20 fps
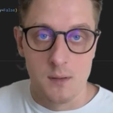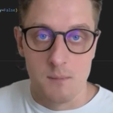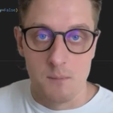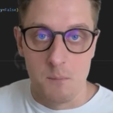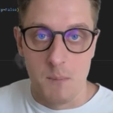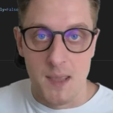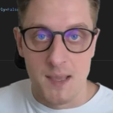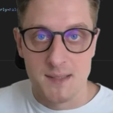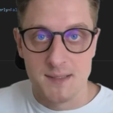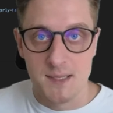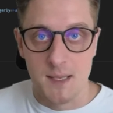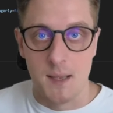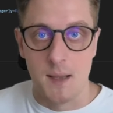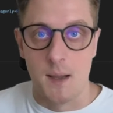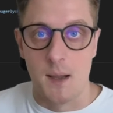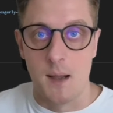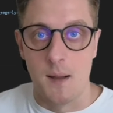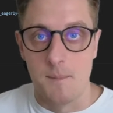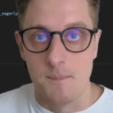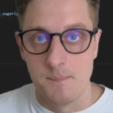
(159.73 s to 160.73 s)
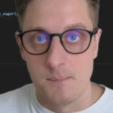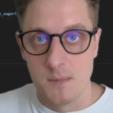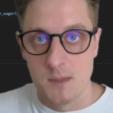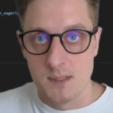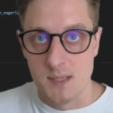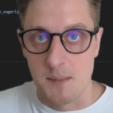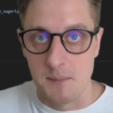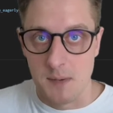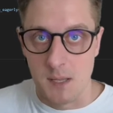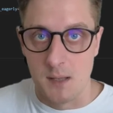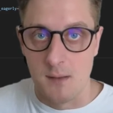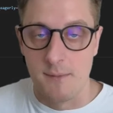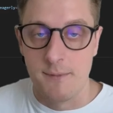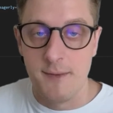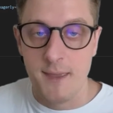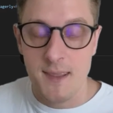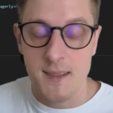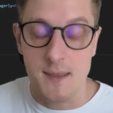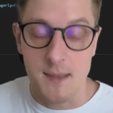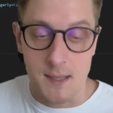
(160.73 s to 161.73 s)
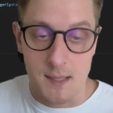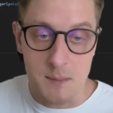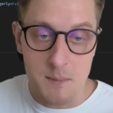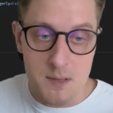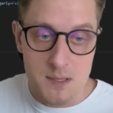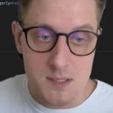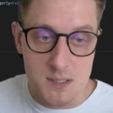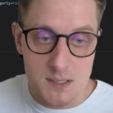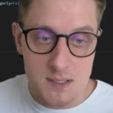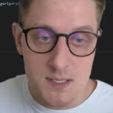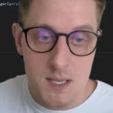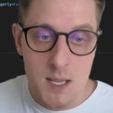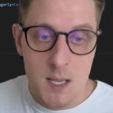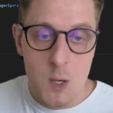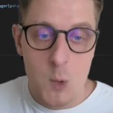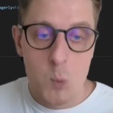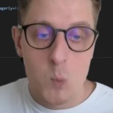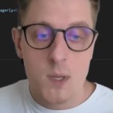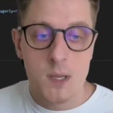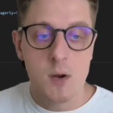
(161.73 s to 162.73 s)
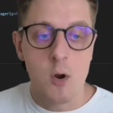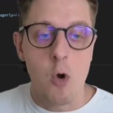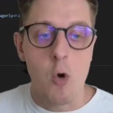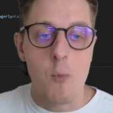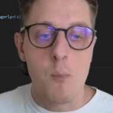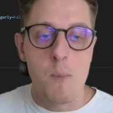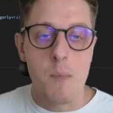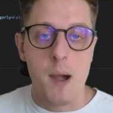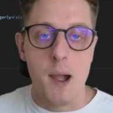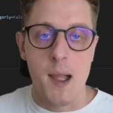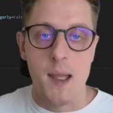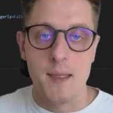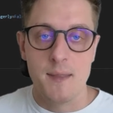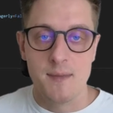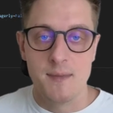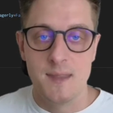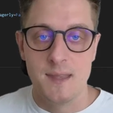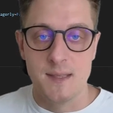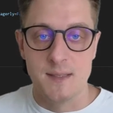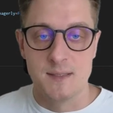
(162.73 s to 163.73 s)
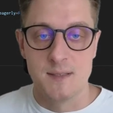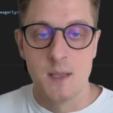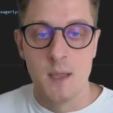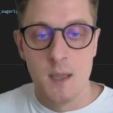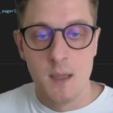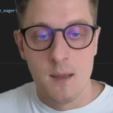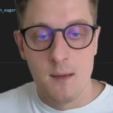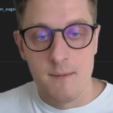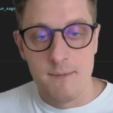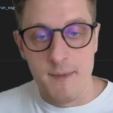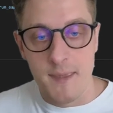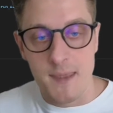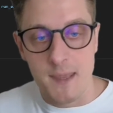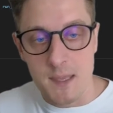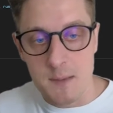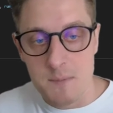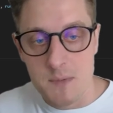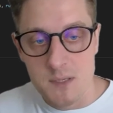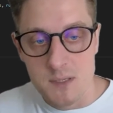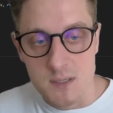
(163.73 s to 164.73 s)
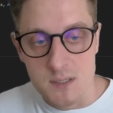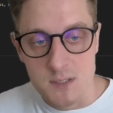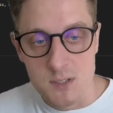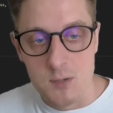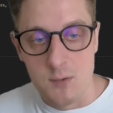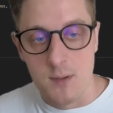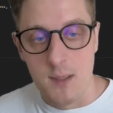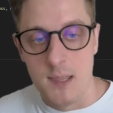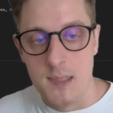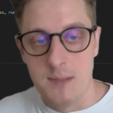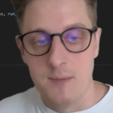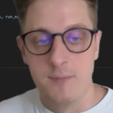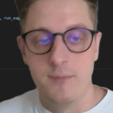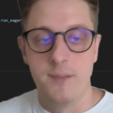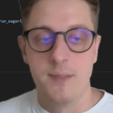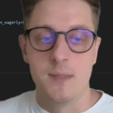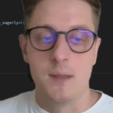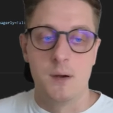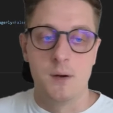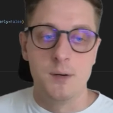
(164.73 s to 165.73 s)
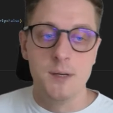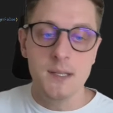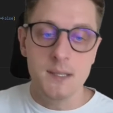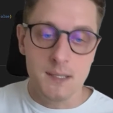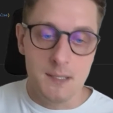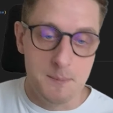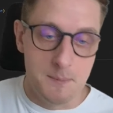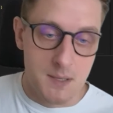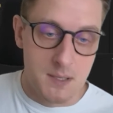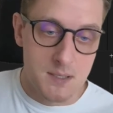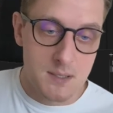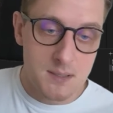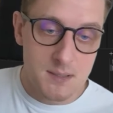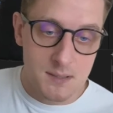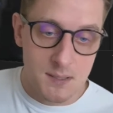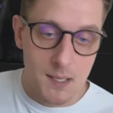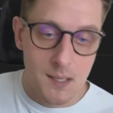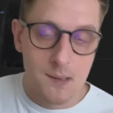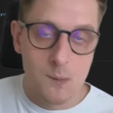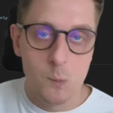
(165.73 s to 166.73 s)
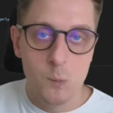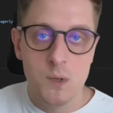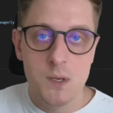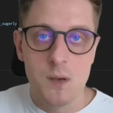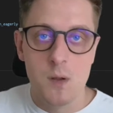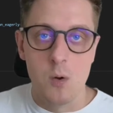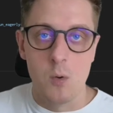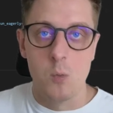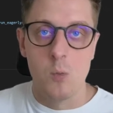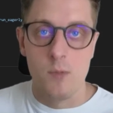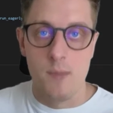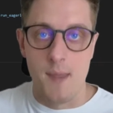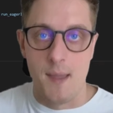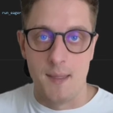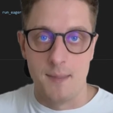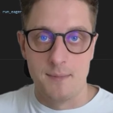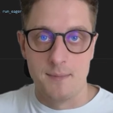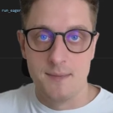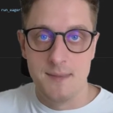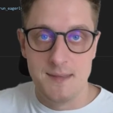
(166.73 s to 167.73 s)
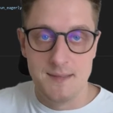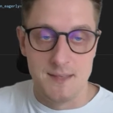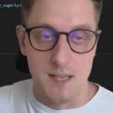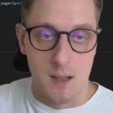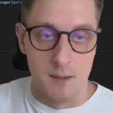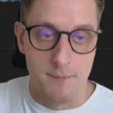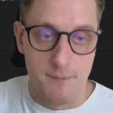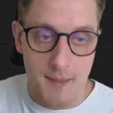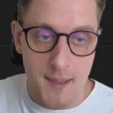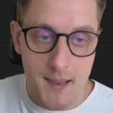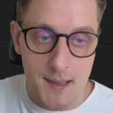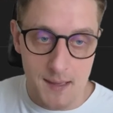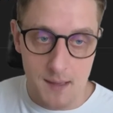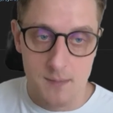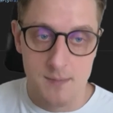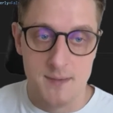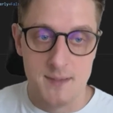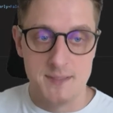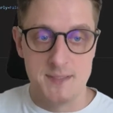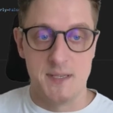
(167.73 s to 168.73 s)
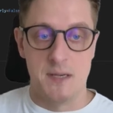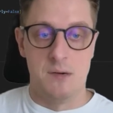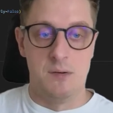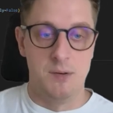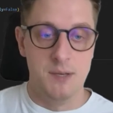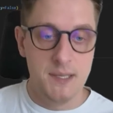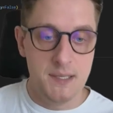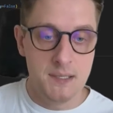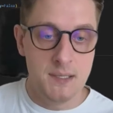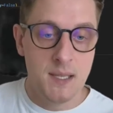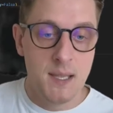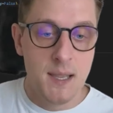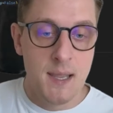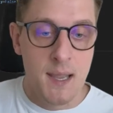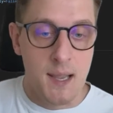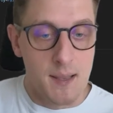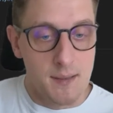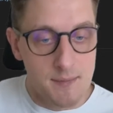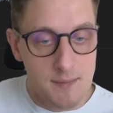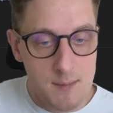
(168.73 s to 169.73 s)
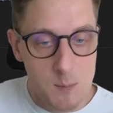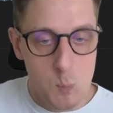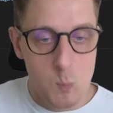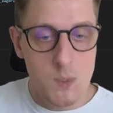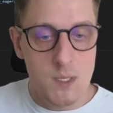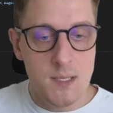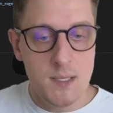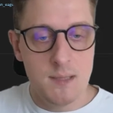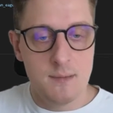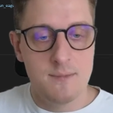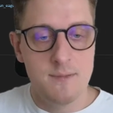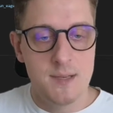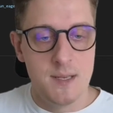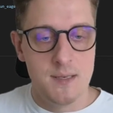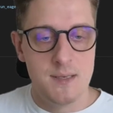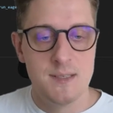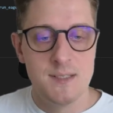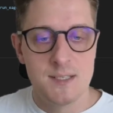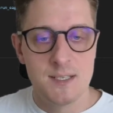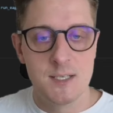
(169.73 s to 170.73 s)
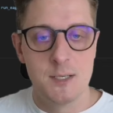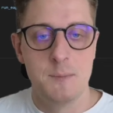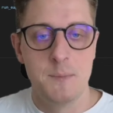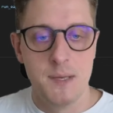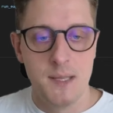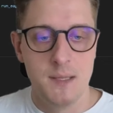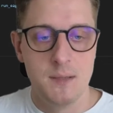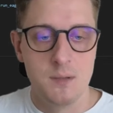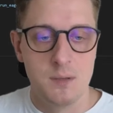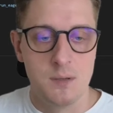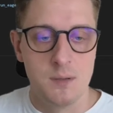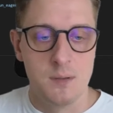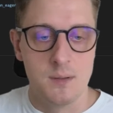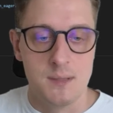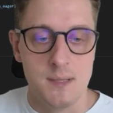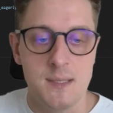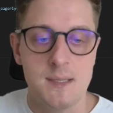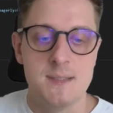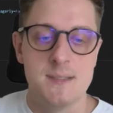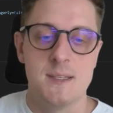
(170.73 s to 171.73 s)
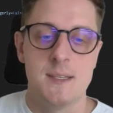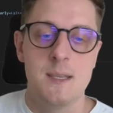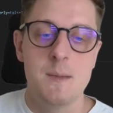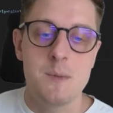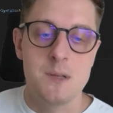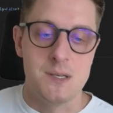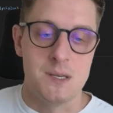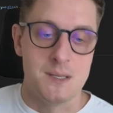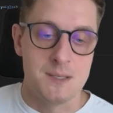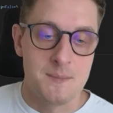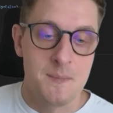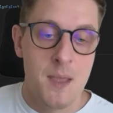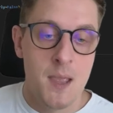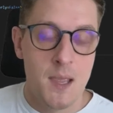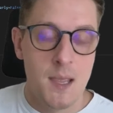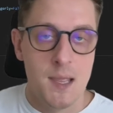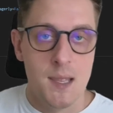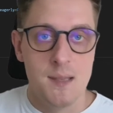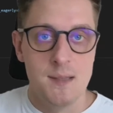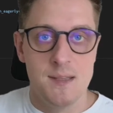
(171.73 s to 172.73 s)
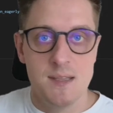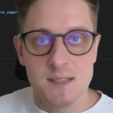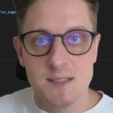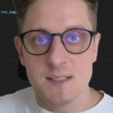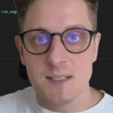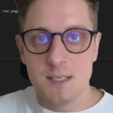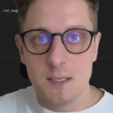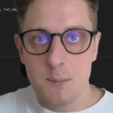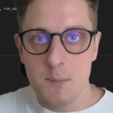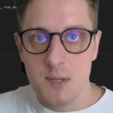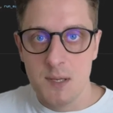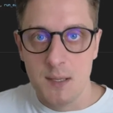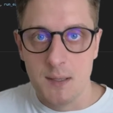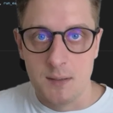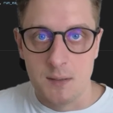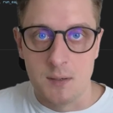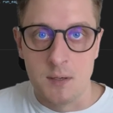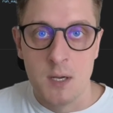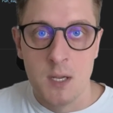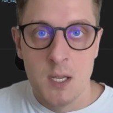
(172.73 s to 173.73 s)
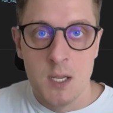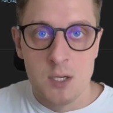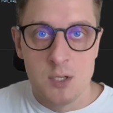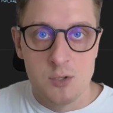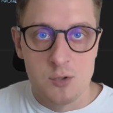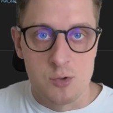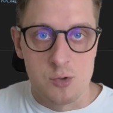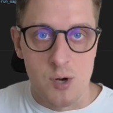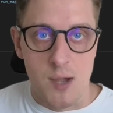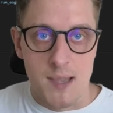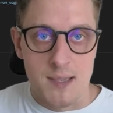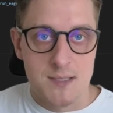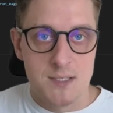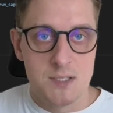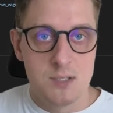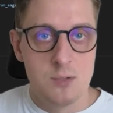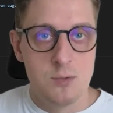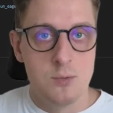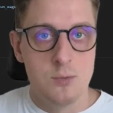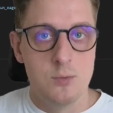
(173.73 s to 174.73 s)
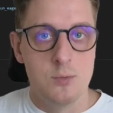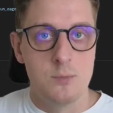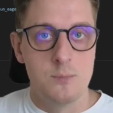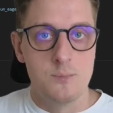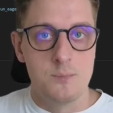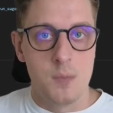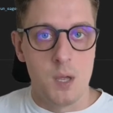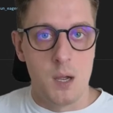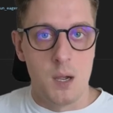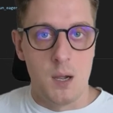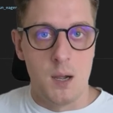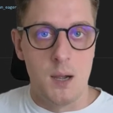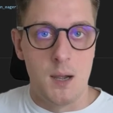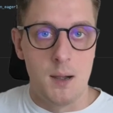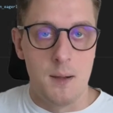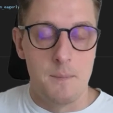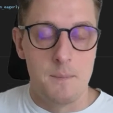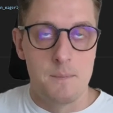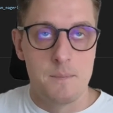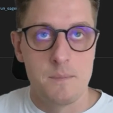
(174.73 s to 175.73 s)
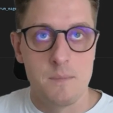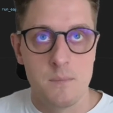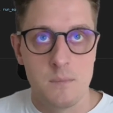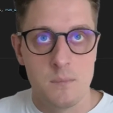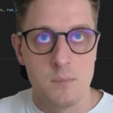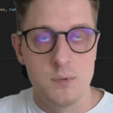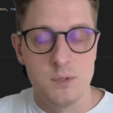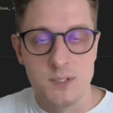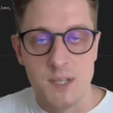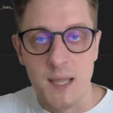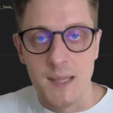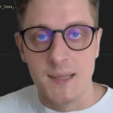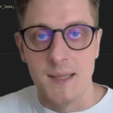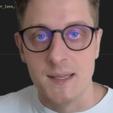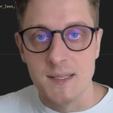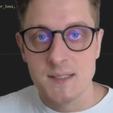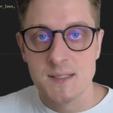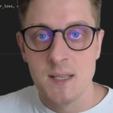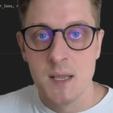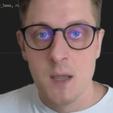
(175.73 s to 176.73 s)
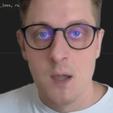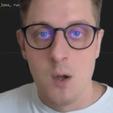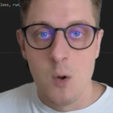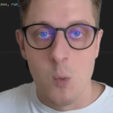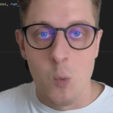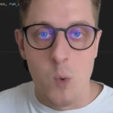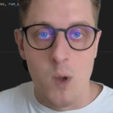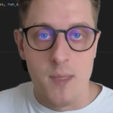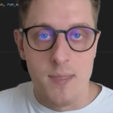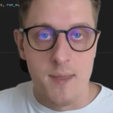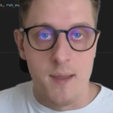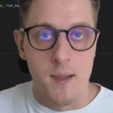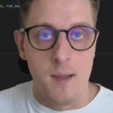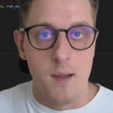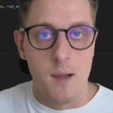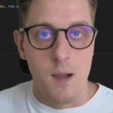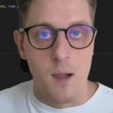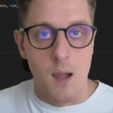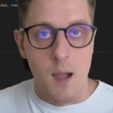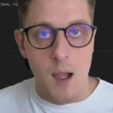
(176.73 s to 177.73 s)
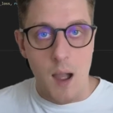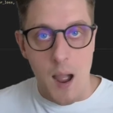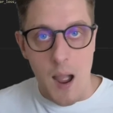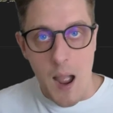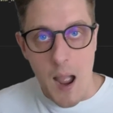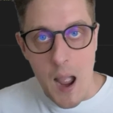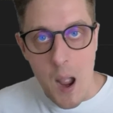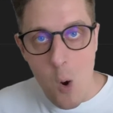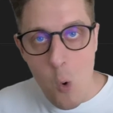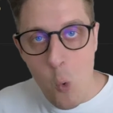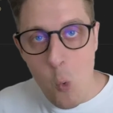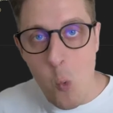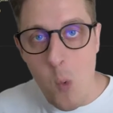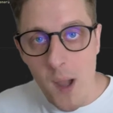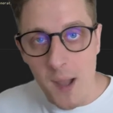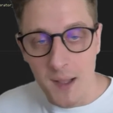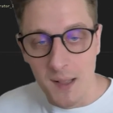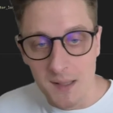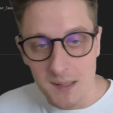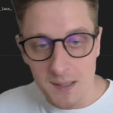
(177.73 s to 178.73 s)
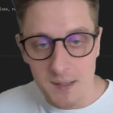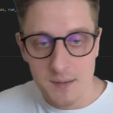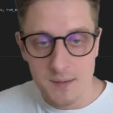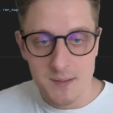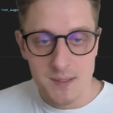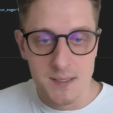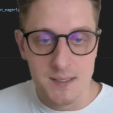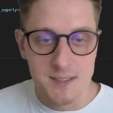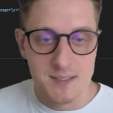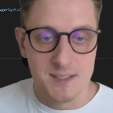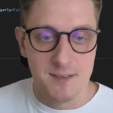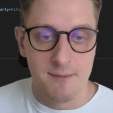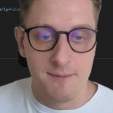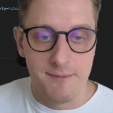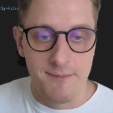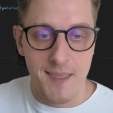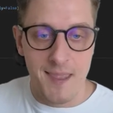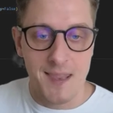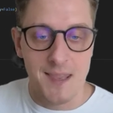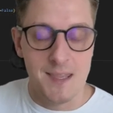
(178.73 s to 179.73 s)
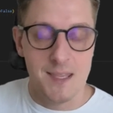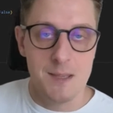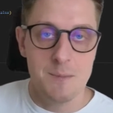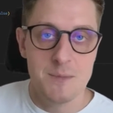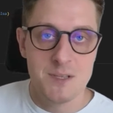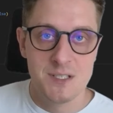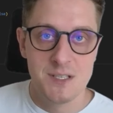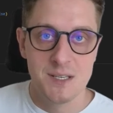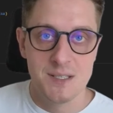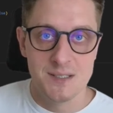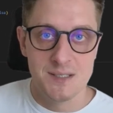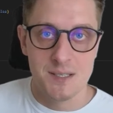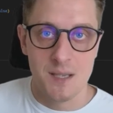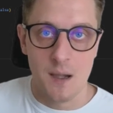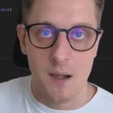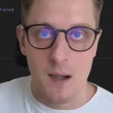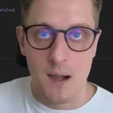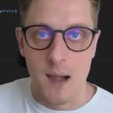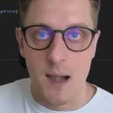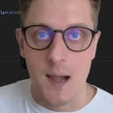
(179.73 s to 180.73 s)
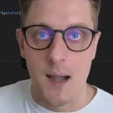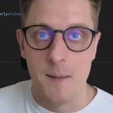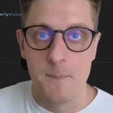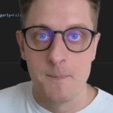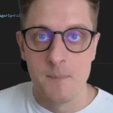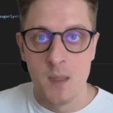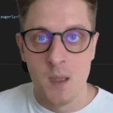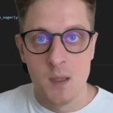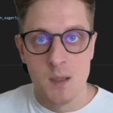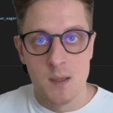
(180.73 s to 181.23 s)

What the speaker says: makes some kind of fake images, we combine these fake images together with the real images, and we know that these are fake and these are real, and we give the discriminator these images. And discriminator tries to tell us whether how well these fake images are